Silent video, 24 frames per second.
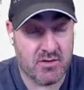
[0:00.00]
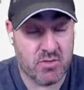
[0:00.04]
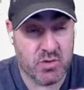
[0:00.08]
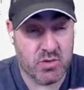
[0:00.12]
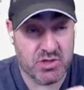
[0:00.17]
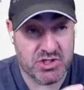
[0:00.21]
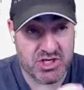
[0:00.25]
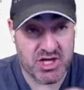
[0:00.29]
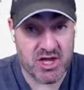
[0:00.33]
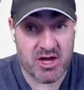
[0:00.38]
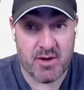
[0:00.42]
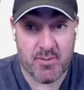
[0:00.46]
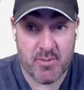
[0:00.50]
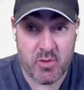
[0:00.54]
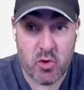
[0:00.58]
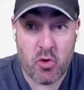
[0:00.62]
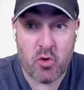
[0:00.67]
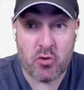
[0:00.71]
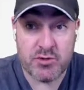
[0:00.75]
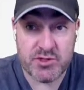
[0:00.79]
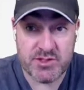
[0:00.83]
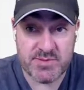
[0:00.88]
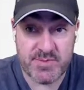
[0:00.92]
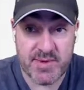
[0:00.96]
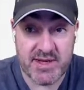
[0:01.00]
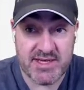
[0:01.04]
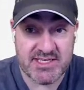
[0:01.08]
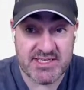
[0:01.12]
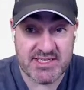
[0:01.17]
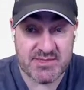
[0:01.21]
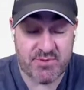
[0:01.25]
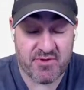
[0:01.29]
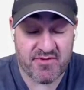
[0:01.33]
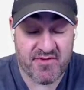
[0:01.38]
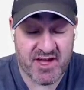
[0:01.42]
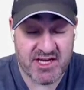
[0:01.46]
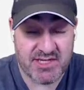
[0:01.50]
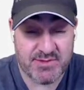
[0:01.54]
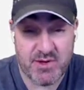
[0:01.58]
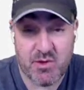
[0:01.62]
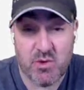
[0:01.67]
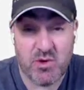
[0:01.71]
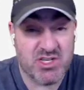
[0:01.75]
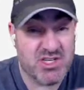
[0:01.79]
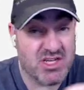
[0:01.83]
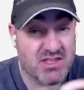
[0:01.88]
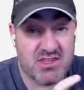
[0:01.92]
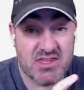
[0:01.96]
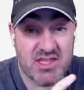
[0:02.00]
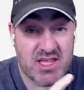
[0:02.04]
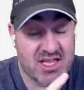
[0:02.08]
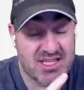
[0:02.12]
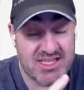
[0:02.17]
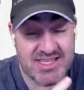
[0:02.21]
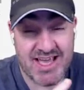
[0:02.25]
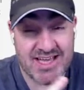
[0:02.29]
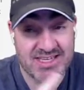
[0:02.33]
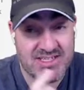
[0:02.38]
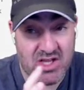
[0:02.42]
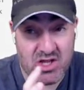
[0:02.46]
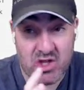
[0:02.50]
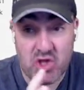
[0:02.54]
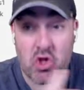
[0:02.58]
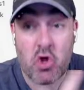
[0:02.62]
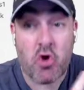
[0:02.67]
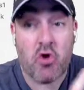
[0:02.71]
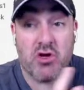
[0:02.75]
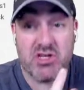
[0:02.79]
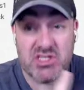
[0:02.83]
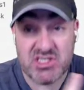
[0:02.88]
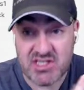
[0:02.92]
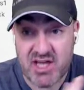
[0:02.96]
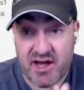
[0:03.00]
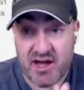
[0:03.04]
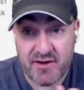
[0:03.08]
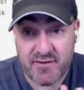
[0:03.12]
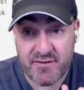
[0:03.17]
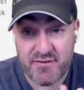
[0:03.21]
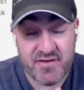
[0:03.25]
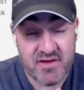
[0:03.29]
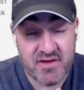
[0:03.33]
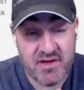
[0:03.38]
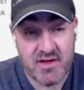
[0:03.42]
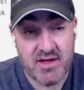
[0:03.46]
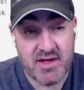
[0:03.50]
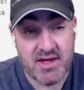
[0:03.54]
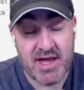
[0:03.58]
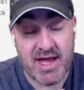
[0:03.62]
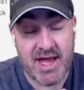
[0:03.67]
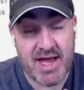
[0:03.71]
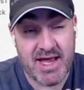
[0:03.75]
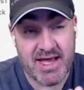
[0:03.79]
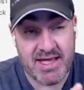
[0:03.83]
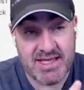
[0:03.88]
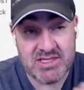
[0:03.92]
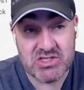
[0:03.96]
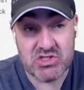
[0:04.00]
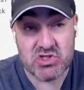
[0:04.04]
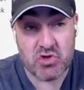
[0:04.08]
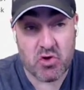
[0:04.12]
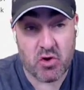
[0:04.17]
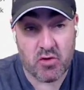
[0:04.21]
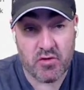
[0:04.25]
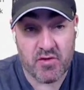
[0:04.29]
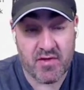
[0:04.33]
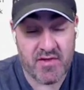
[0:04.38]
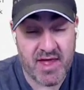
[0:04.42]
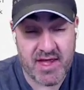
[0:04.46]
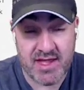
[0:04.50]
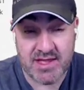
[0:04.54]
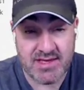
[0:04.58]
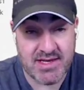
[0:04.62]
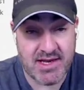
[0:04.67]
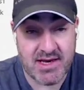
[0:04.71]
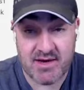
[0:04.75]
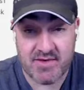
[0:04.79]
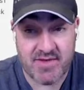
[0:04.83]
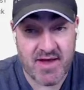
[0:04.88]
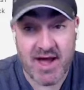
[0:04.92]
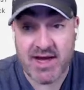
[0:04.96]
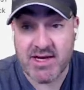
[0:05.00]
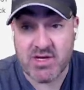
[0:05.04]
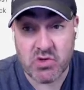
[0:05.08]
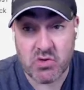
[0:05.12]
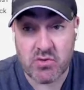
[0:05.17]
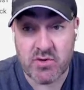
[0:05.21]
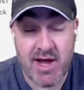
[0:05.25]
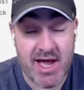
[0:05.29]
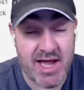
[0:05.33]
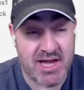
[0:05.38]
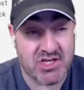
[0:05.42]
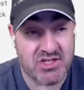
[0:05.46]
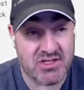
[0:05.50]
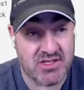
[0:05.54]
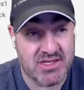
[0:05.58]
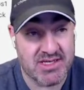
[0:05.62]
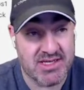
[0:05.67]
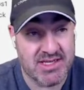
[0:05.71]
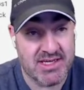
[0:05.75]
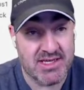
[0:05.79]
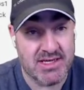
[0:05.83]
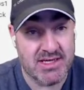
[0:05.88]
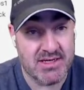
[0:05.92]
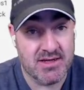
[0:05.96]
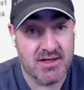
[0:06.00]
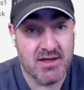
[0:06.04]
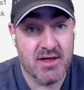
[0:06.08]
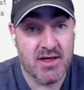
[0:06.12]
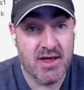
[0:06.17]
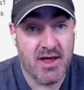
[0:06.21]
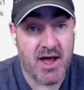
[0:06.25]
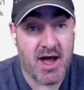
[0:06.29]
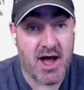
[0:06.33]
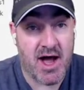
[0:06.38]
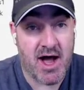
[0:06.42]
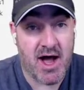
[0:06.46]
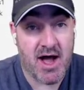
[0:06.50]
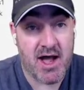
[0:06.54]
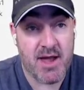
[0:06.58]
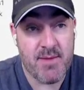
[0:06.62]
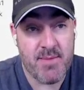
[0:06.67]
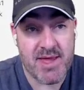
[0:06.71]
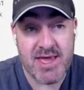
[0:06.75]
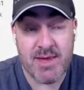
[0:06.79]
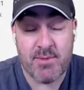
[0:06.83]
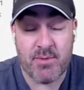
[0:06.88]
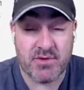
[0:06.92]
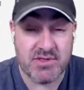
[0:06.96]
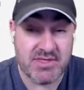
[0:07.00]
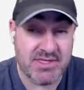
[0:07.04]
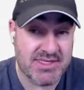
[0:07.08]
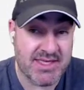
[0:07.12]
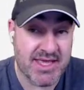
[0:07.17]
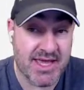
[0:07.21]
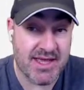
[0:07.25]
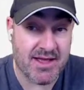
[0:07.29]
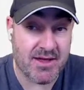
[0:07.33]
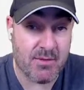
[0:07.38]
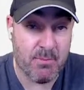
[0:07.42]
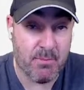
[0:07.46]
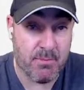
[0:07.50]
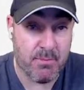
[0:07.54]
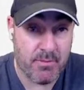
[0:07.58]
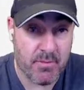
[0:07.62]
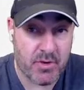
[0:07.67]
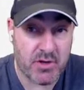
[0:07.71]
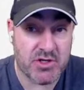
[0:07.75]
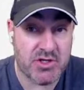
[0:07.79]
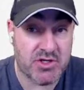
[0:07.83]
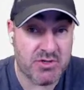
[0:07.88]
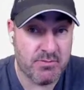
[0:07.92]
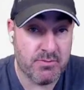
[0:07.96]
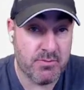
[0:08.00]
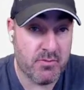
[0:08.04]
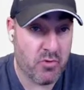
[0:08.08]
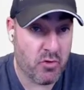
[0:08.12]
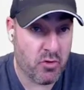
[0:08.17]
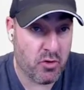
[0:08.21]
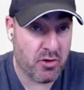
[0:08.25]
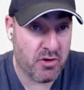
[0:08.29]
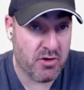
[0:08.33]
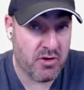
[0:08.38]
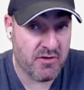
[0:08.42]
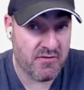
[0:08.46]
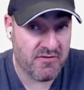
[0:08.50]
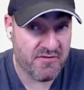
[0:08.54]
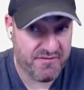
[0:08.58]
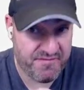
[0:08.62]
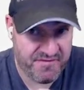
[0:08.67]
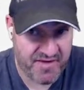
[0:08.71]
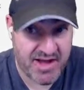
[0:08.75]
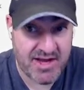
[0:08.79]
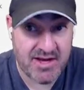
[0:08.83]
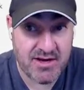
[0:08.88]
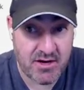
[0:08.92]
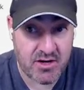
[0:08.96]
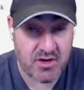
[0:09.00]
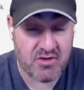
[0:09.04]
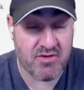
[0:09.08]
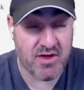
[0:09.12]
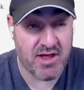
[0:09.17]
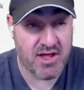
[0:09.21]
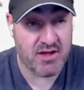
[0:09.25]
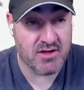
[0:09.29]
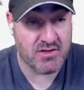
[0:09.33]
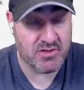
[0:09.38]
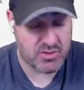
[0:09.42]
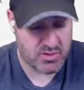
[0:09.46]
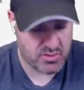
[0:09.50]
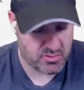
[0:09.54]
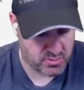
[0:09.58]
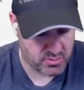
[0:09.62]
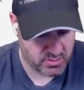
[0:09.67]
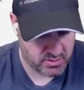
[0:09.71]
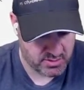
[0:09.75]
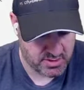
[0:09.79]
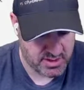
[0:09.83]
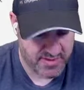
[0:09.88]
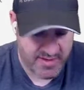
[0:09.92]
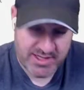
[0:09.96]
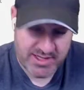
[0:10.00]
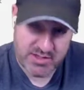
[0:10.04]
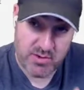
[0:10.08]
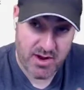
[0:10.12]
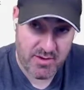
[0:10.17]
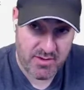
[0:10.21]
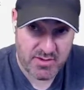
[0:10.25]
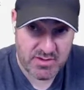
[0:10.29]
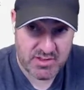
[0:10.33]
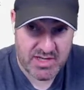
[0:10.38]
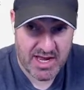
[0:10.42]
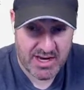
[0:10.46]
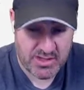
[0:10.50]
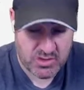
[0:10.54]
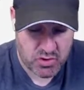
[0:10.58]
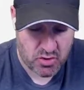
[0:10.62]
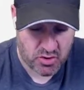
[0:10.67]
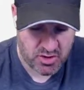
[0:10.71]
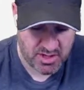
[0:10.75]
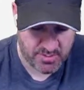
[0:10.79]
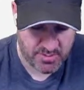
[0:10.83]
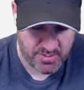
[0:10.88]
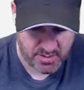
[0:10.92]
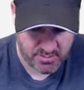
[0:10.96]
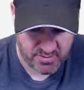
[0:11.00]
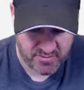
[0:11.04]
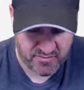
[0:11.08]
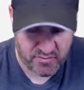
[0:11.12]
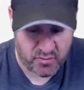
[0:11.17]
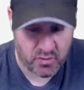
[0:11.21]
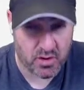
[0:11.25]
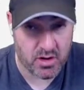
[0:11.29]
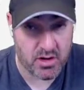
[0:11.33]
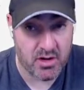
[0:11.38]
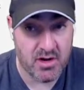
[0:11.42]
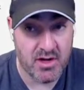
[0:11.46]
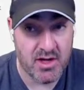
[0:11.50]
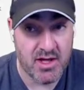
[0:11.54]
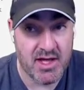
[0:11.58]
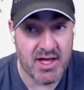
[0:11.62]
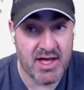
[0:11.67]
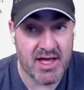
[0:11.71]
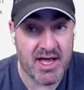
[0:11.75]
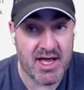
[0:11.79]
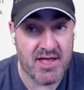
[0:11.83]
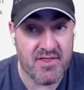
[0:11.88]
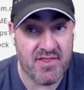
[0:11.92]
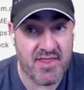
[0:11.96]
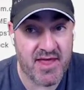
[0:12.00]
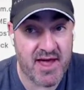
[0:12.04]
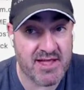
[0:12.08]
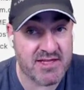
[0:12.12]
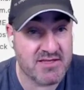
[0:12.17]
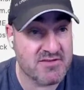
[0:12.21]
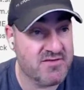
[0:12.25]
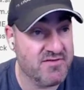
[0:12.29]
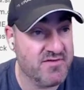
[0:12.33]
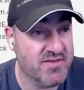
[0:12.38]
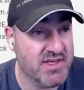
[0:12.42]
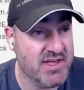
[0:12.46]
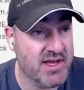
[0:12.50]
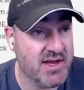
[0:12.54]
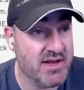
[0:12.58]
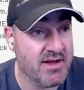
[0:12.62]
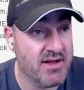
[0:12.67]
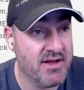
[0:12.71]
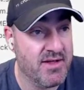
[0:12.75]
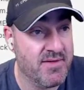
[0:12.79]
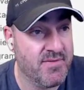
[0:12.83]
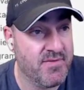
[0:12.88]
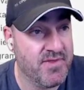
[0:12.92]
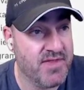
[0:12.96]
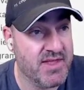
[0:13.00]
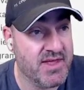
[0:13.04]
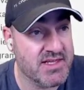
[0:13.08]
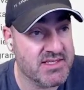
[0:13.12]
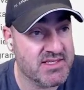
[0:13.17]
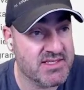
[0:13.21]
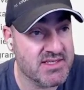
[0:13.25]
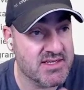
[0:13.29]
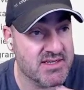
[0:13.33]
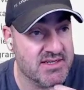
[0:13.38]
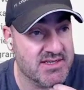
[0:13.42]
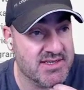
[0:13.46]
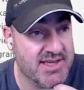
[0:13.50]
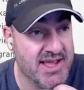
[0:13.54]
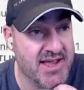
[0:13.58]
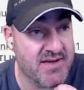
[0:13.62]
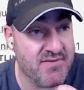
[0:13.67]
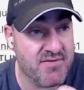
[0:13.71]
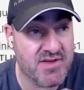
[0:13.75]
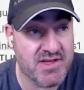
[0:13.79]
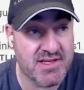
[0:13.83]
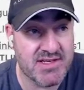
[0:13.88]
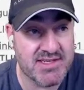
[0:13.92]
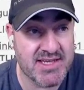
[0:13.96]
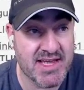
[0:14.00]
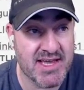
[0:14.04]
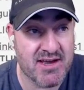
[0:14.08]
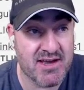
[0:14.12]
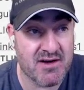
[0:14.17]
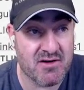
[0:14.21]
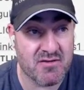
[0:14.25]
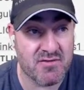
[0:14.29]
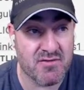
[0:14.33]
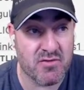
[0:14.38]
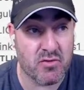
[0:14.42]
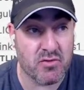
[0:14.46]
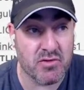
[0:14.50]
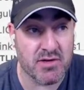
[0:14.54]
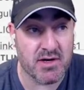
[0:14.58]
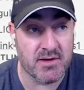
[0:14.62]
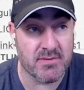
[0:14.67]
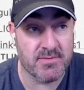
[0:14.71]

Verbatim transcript: which GitHub Codespaces provides me, which contains a lot of stuff installed in that container that I don't actually need, I'm able to take much more finer-grained control, and that's what I was kind of talking about before, and that's via this dev container folder.